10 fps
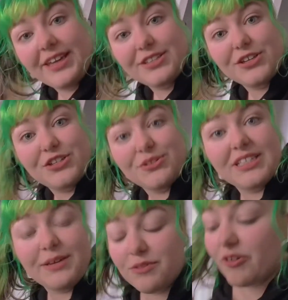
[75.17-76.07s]
so she'll
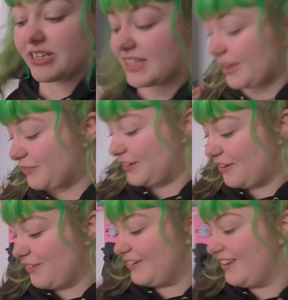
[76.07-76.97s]
sleep for the rest of the
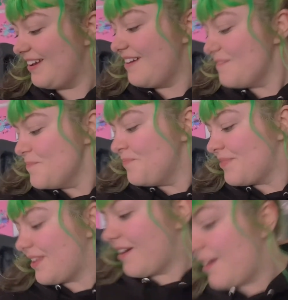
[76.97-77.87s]
afternoon.
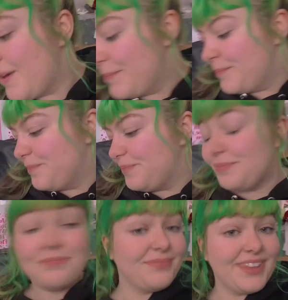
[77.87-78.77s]
And
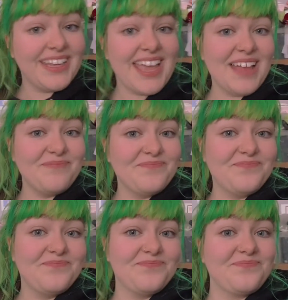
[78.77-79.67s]
yeah,
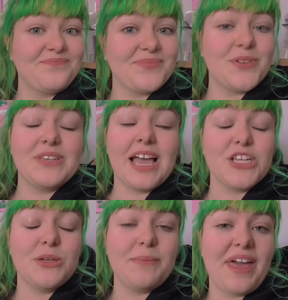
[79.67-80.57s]
I'll
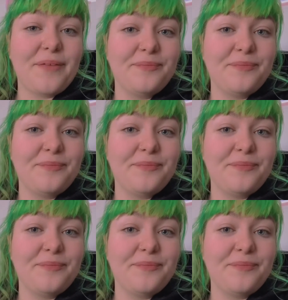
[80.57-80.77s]
catch you in a bit.